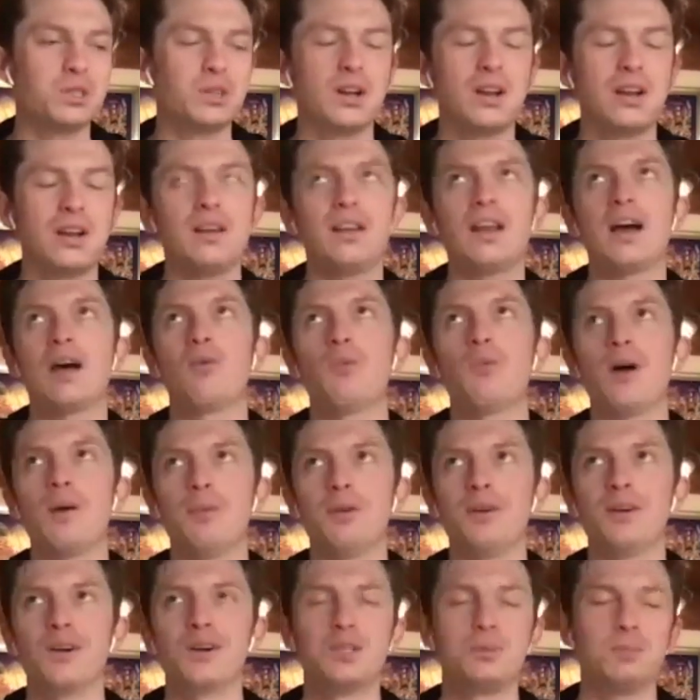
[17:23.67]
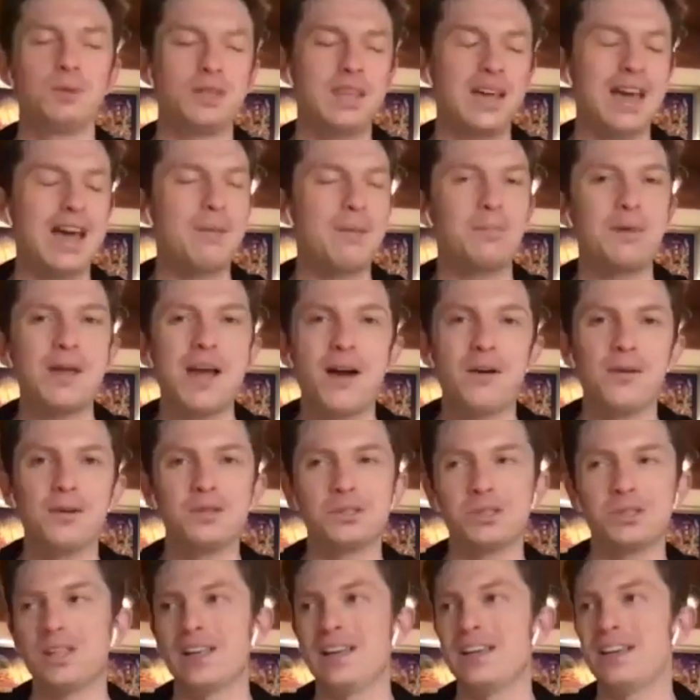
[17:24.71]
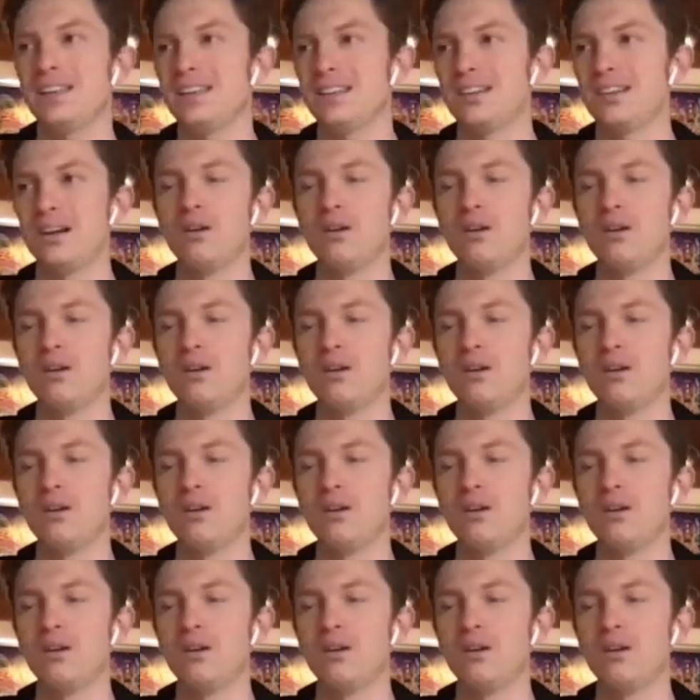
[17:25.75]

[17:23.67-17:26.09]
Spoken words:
or not webinars, but the happy hours are like,